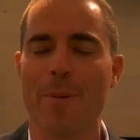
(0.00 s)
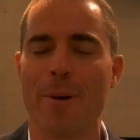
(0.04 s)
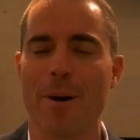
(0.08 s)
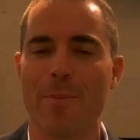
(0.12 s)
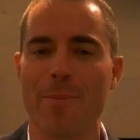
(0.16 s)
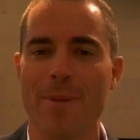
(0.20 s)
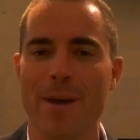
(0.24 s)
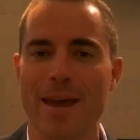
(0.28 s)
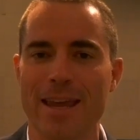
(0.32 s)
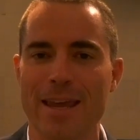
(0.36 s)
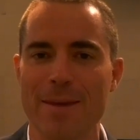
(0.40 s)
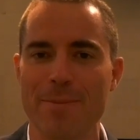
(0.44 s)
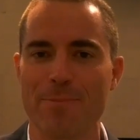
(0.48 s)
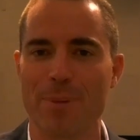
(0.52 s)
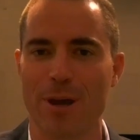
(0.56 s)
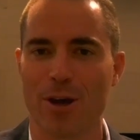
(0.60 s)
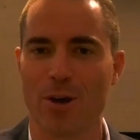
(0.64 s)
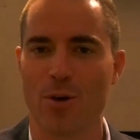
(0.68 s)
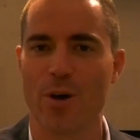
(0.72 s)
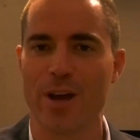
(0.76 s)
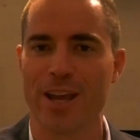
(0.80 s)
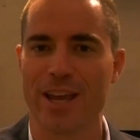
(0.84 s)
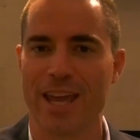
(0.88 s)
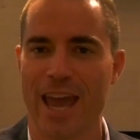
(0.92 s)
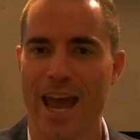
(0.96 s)
about making
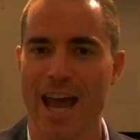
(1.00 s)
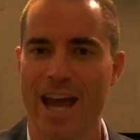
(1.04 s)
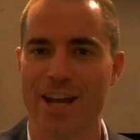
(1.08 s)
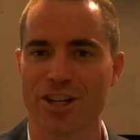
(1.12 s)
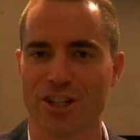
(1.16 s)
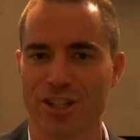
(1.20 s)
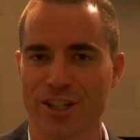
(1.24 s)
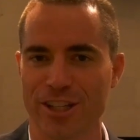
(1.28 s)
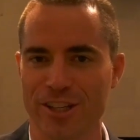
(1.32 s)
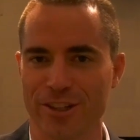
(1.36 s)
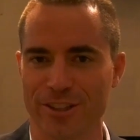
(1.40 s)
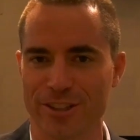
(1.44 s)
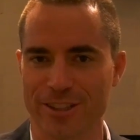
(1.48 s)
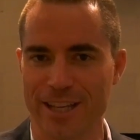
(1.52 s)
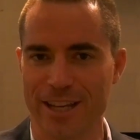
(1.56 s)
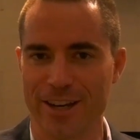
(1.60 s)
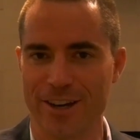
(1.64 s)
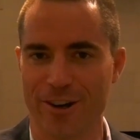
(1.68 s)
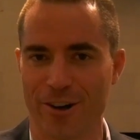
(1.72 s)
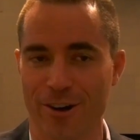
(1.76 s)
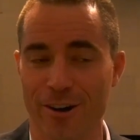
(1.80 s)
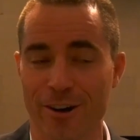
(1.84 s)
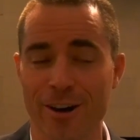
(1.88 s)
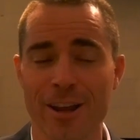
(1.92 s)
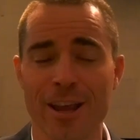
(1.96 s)
Bitcoin Cash legal
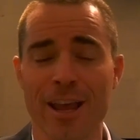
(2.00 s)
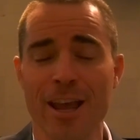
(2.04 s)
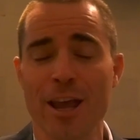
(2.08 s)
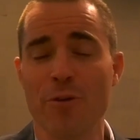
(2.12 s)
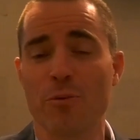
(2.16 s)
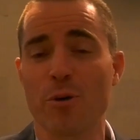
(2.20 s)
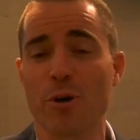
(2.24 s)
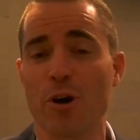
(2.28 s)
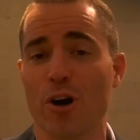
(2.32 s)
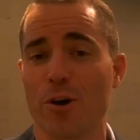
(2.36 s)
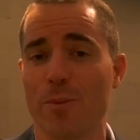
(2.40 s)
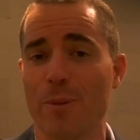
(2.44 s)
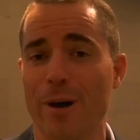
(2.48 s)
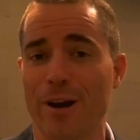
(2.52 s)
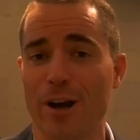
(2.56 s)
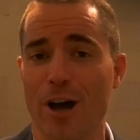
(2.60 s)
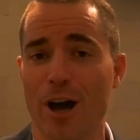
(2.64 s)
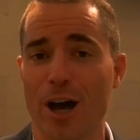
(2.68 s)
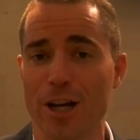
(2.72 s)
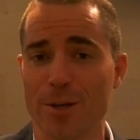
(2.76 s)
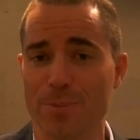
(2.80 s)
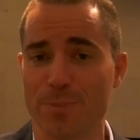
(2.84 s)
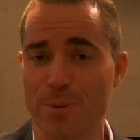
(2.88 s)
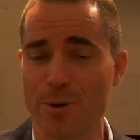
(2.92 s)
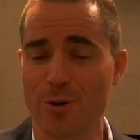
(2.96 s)
tender. We heard about
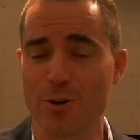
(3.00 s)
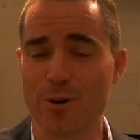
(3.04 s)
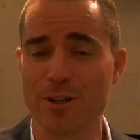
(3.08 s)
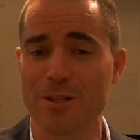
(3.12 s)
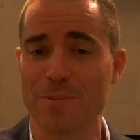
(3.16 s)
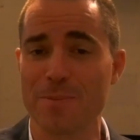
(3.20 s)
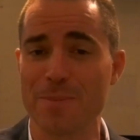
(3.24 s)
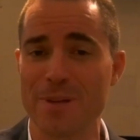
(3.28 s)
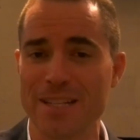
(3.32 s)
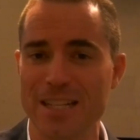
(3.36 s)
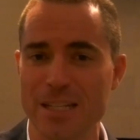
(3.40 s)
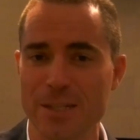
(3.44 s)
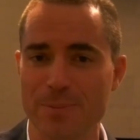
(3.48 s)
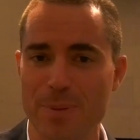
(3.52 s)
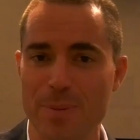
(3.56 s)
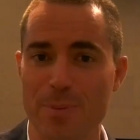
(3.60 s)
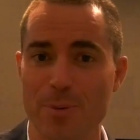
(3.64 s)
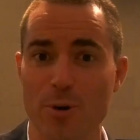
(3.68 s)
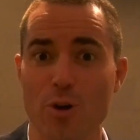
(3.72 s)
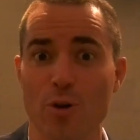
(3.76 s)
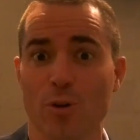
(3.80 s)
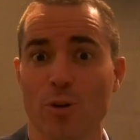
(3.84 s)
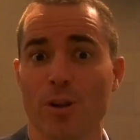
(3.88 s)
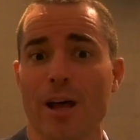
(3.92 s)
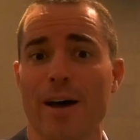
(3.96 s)
entrepreneurs and business
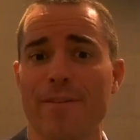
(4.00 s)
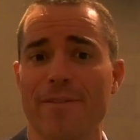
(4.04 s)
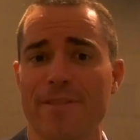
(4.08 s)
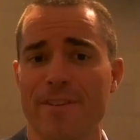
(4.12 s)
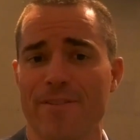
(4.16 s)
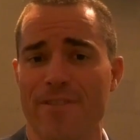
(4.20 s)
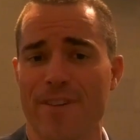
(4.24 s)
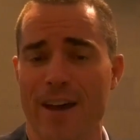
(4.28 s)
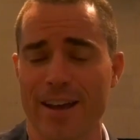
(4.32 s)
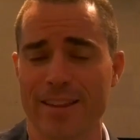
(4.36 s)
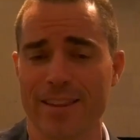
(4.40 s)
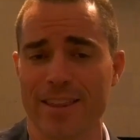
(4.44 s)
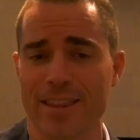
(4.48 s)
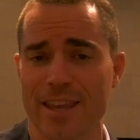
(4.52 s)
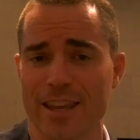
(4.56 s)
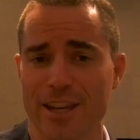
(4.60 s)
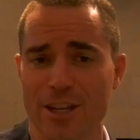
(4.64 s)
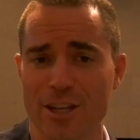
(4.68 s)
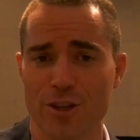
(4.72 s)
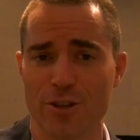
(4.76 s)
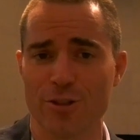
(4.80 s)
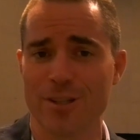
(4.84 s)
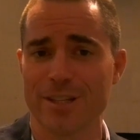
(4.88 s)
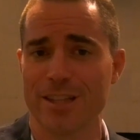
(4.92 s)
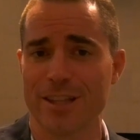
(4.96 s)
people who love the fact that they
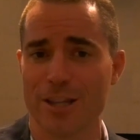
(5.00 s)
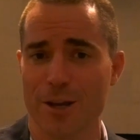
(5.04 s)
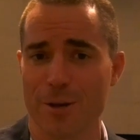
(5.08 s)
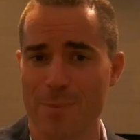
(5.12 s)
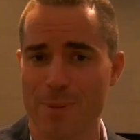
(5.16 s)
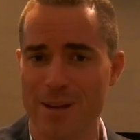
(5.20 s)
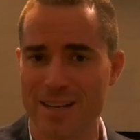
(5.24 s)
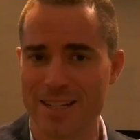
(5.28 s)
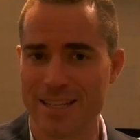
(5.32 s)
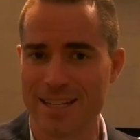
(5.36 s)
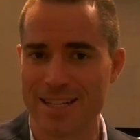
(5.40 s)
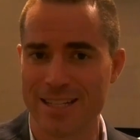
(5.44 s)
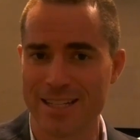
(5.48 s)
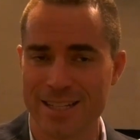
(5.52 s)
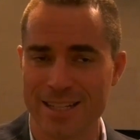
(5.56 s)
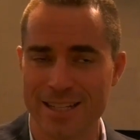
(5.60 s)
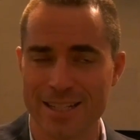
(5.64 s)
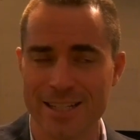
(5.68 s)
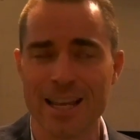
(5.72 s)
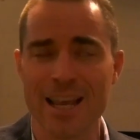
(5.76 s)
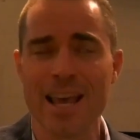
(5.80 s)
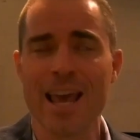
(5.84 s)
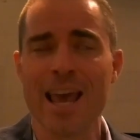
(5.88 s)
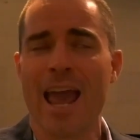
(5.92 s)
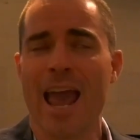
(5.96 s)
can use it in their
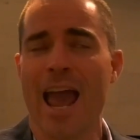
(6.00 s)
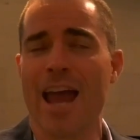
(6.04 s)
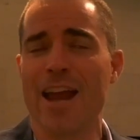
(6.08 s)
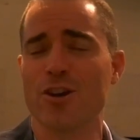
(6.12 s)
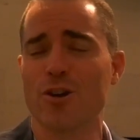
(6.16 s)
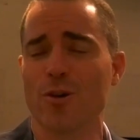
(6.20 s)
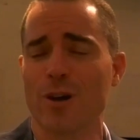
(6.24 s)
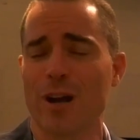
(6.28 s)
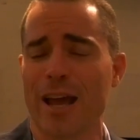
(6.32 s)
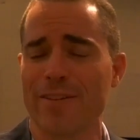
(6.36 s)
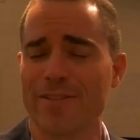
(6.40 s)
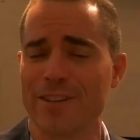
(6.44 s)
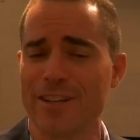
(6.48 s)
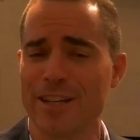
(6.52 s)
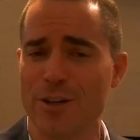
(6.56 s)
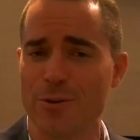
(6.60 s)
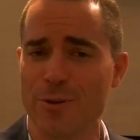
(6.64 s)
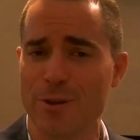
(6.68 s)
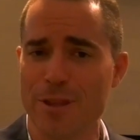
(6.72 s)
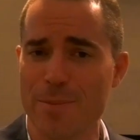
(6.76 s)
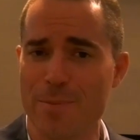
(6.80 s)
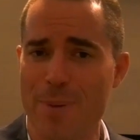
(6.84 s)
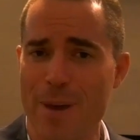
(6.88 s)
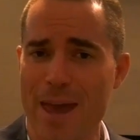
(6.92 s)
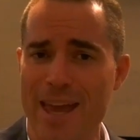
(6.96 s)
businesses and don't have to deal
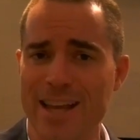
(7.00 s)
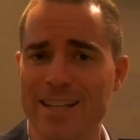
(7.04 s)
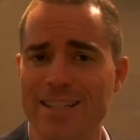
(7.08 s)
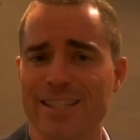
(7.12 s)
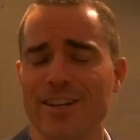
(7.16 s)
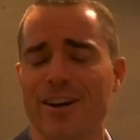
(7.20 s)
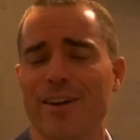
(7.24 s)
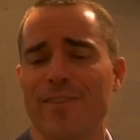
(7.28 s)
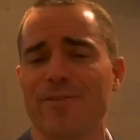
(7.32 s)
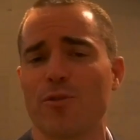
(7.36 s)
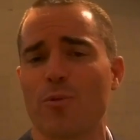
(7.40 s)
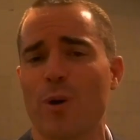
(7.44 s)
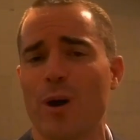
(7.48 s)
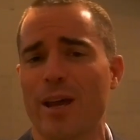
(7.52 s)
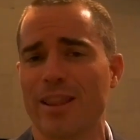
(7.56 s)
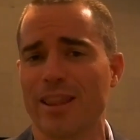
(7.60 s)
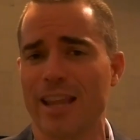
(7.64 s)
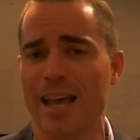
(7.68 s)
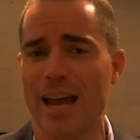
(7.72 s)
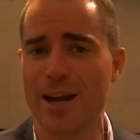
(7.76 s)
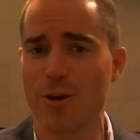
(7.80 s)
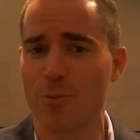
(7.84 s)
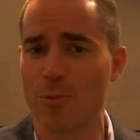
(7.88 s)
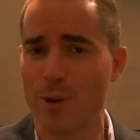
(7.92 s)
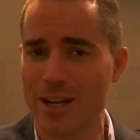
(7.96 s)
with the banks. They don't have to wait in
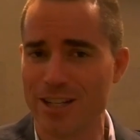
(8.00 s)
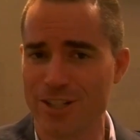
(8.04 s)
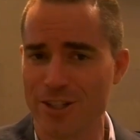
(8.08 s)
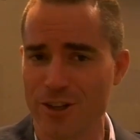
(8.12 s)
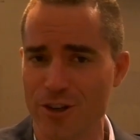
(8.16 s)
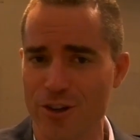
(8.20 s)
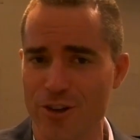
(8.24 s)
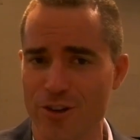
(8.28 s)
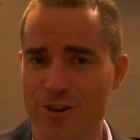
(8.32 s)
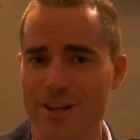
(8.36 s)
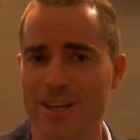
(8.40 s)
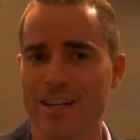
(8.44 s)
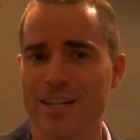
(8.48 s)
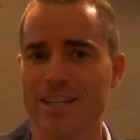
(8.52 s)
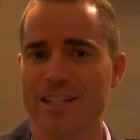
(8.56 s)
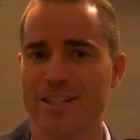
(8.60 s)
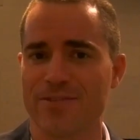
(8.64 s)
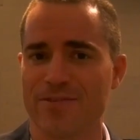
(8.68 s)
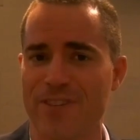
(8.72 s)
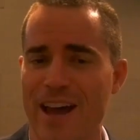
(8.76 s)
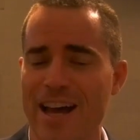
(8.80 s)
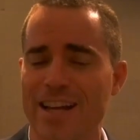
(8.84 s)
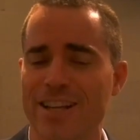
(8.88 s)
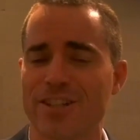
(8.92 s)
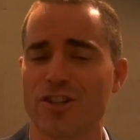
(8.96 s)
line at Western Union. It's
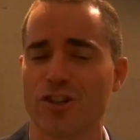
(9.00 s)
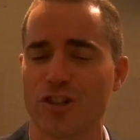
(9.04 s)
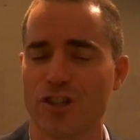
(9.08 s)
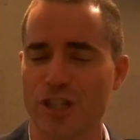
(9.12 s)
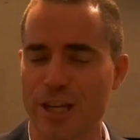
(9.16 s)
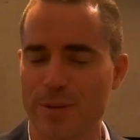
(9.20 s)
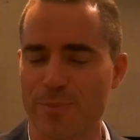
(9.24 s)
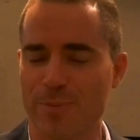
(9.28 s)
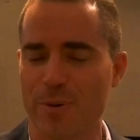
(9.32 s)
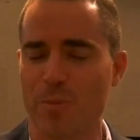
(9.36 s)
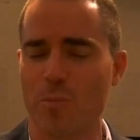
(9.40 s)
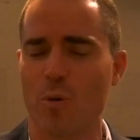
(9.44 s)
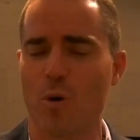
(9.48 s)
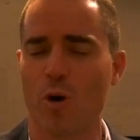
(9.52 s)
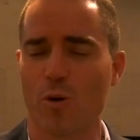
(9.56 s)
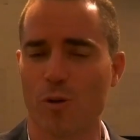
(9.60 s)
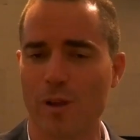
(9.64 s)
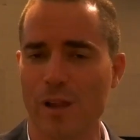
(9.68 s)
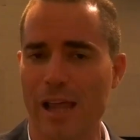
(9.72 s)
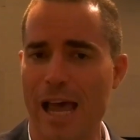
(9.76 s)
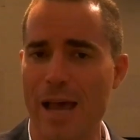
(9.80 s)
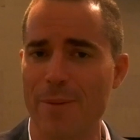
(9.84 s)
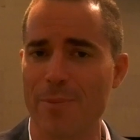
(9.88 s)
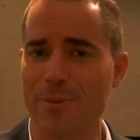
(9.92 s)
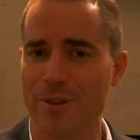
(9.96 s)
faster, cheaper, and more
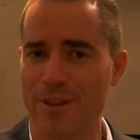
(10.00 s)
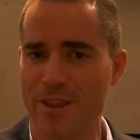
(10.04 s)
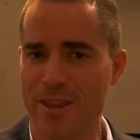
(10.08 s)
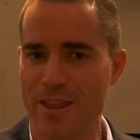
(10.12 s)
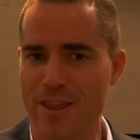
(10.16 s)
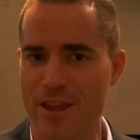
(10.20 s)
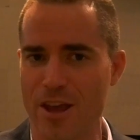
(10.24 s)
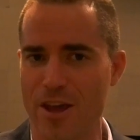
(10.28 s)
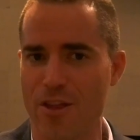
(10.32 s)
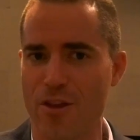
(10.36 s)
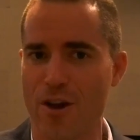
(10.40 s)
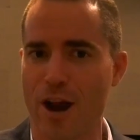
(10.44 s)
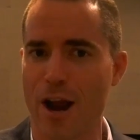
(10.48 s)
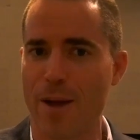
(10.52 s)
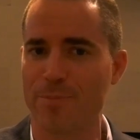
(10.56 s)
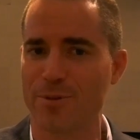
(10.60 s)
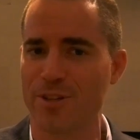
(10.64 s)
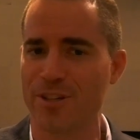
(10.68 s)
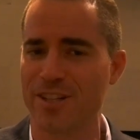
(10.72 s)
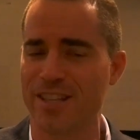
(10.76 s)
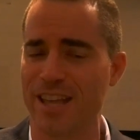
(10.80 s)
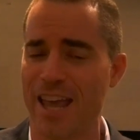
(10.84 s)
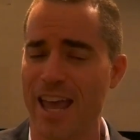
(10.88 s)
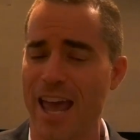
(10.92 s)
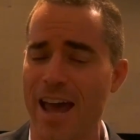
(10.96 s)
reliable than the other
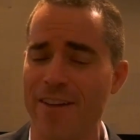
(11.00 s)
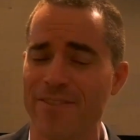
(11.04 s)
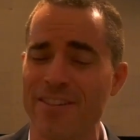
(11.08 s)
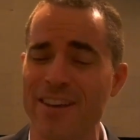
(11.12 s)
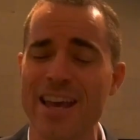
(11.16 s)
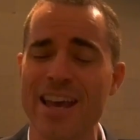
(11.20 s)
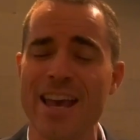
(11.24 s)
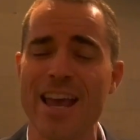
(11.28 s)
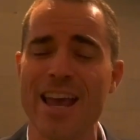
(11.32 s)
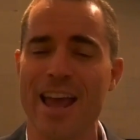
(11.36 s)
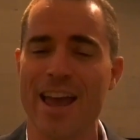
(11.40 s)
options they have.